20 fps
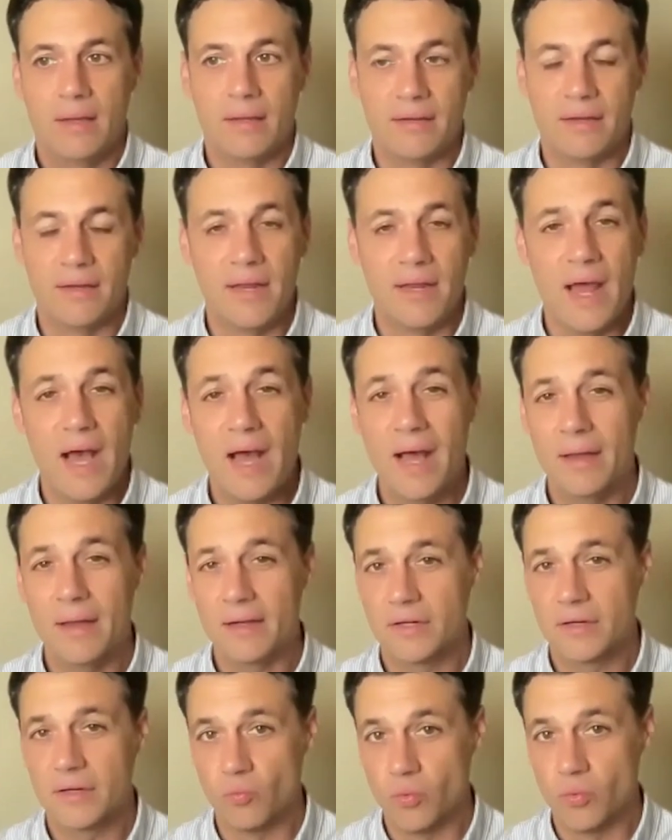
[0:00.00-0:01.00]
Not
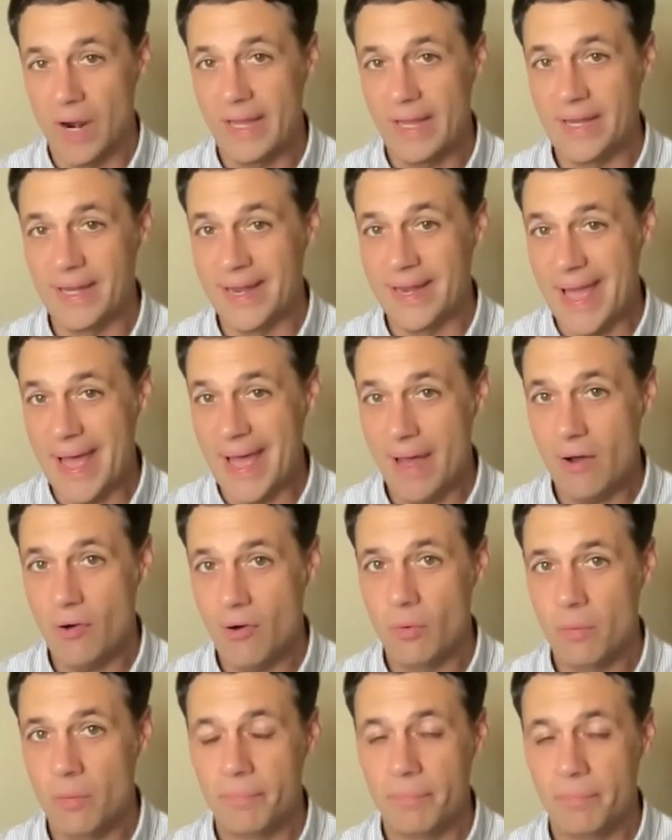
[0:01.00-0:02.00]
right
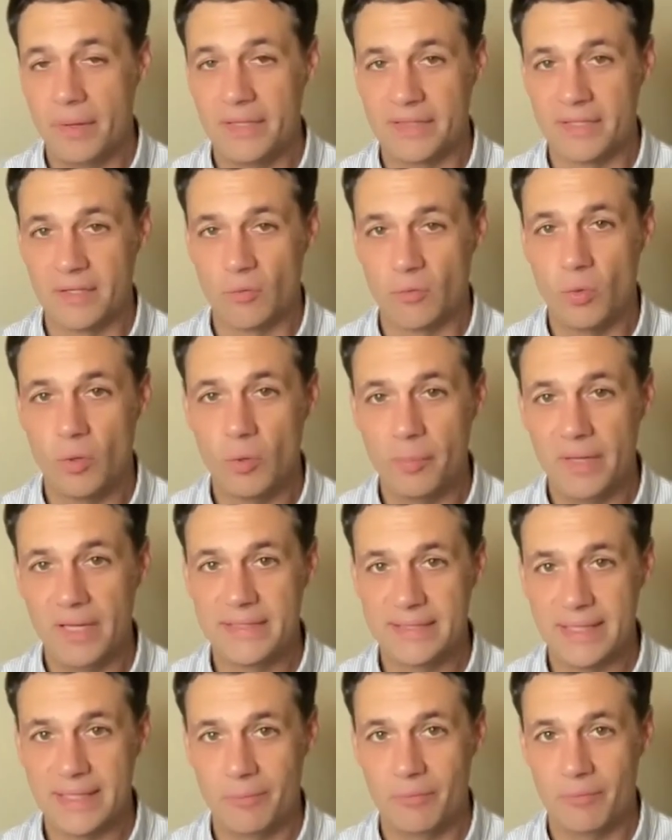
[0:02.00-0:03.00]
now, but there will be a
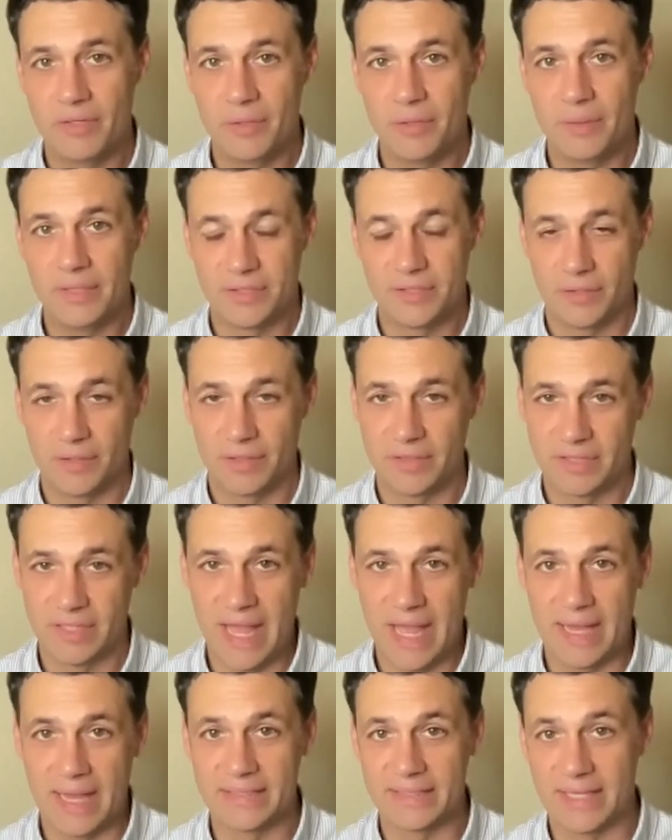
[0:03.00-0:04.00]
time when USARK is going
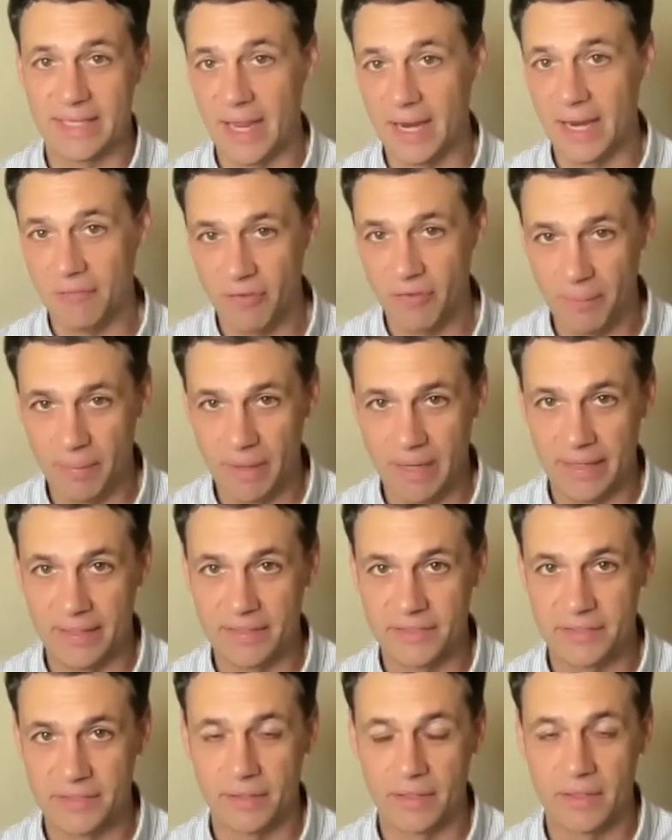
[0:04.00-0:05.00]
to ask everybody
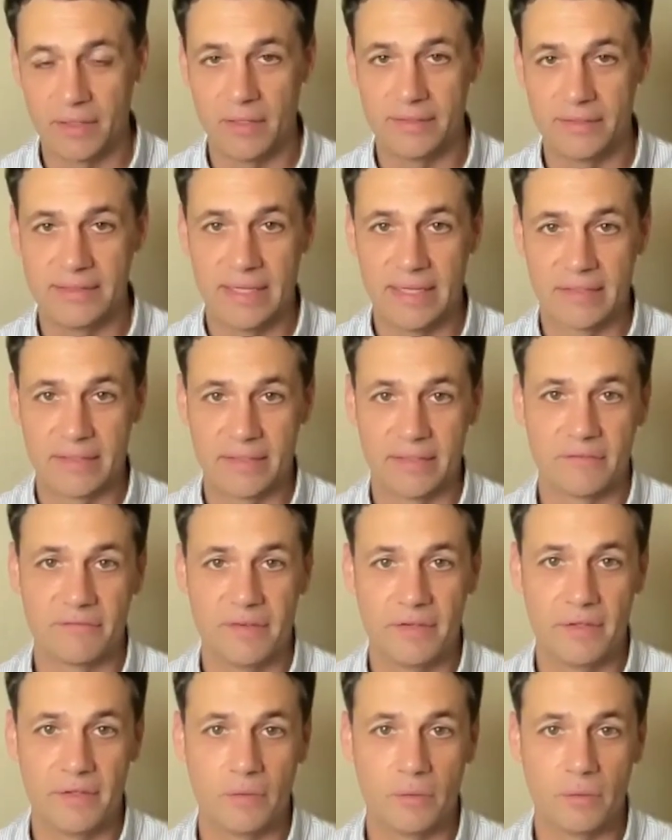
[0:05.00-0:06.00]
to start contacting their
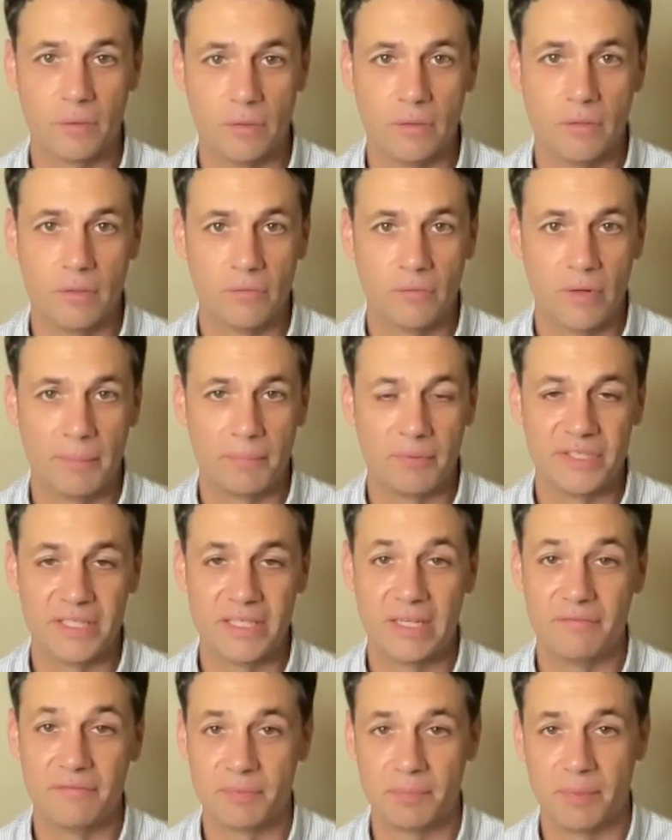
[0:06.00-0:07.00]
federal
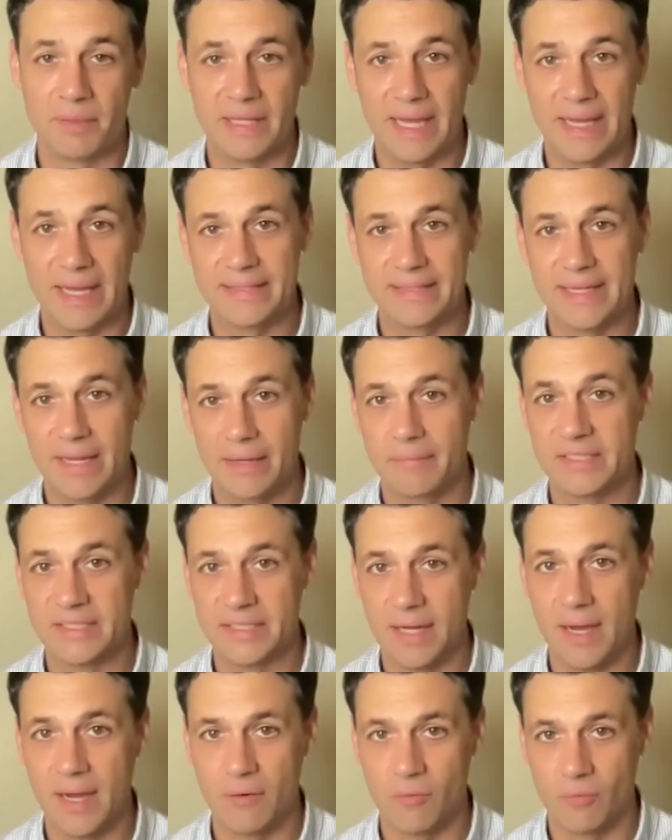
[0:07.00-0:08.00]
representatives. But that time is
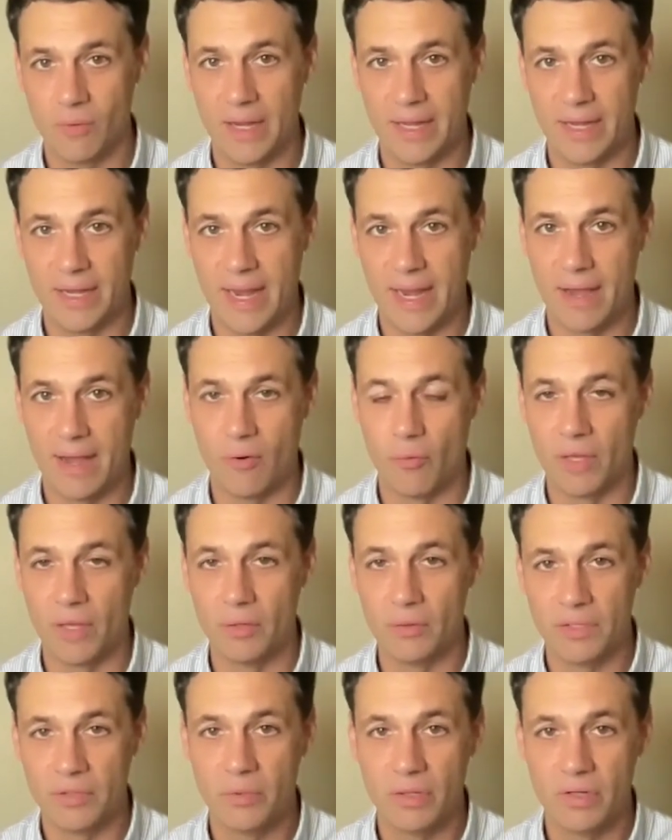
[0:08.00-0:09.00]
not right now. We
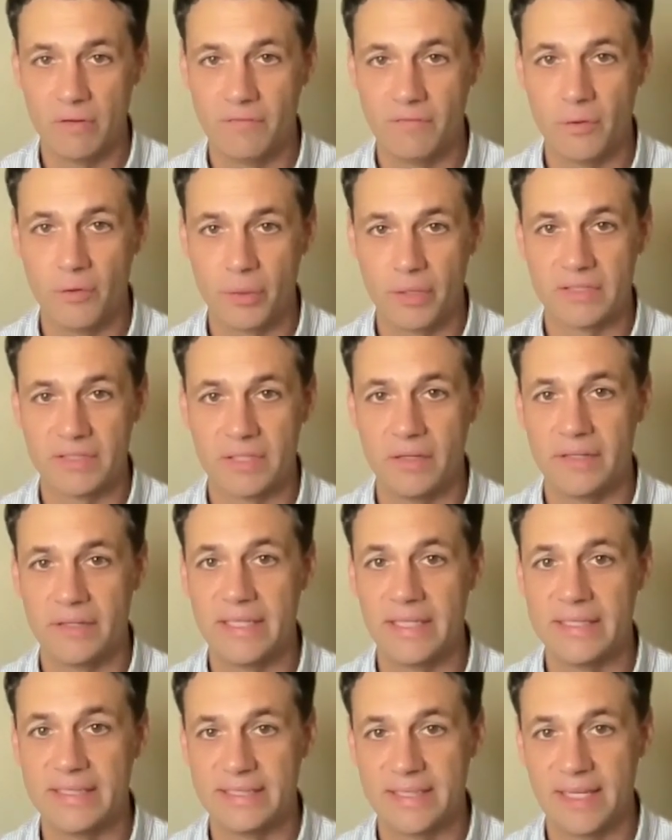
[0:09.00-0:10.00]
only want to focus on
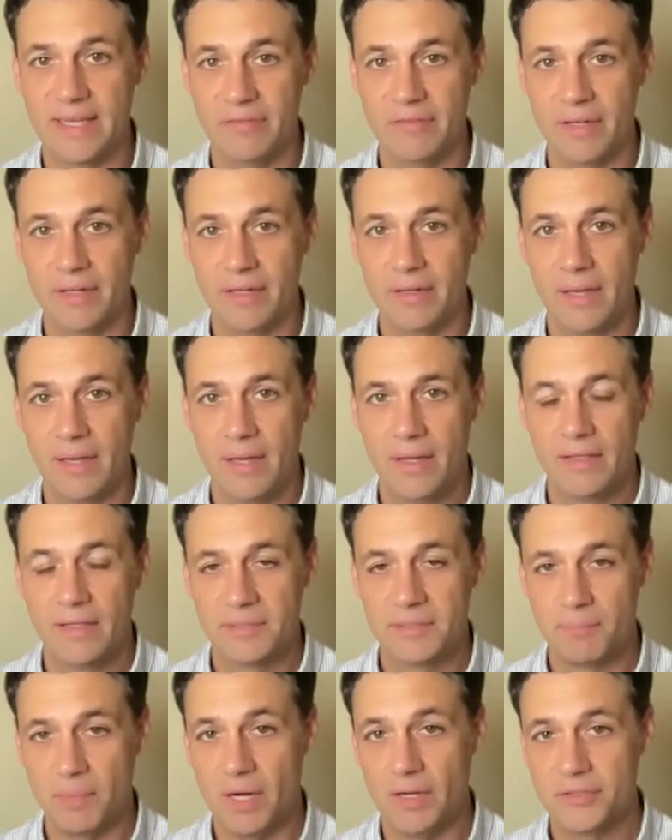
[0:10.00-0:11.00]
these seven
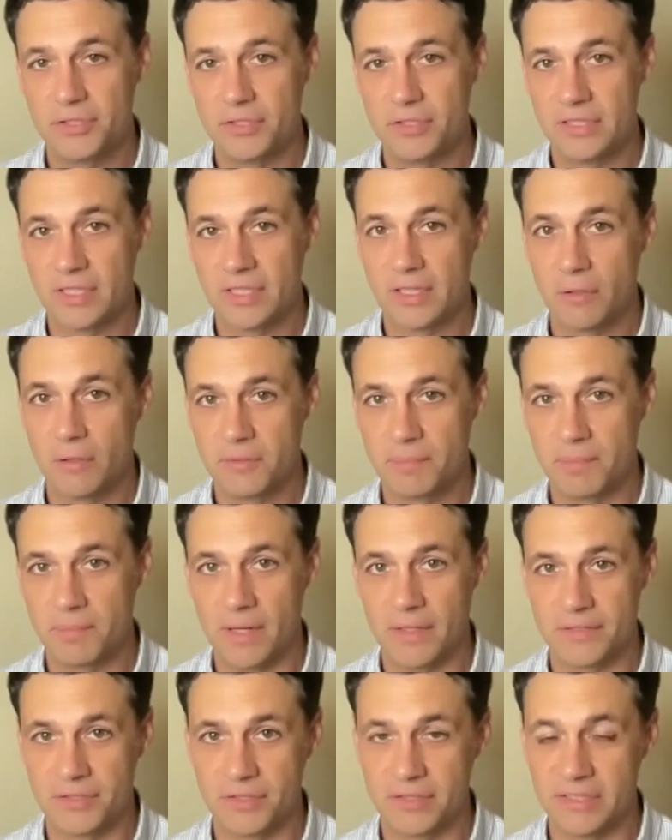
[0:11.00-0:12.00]
sponsors and co
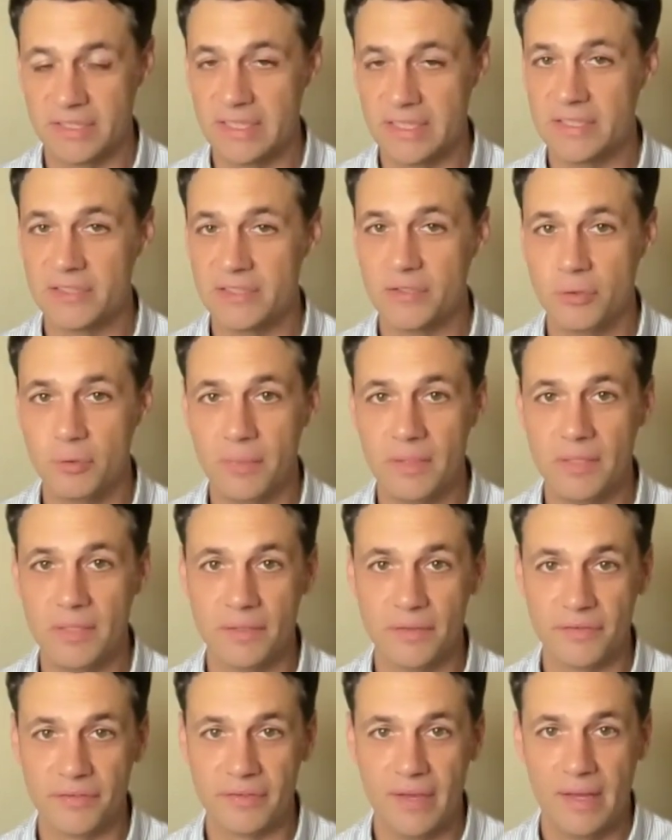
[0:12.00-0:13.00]
sponsors of these two
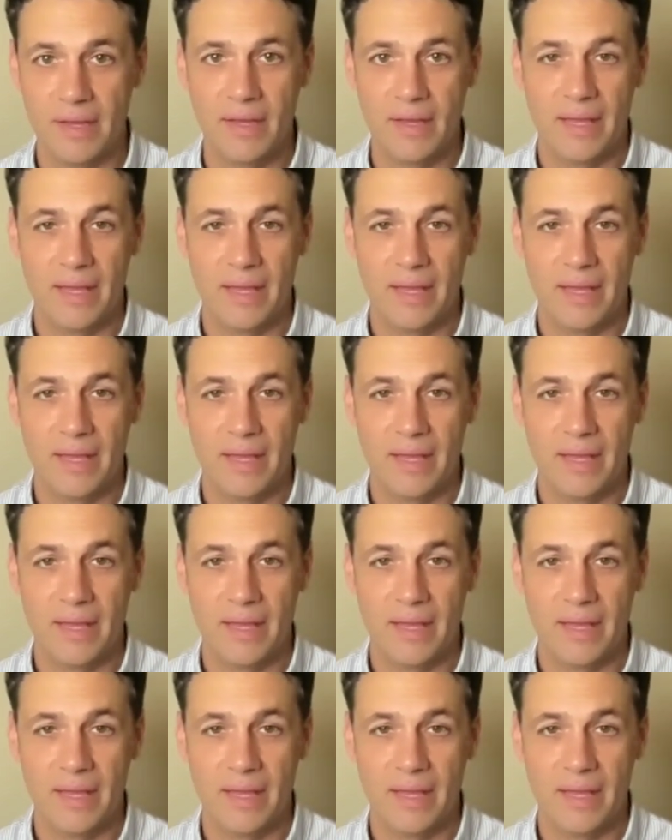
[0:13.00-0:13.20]
bills.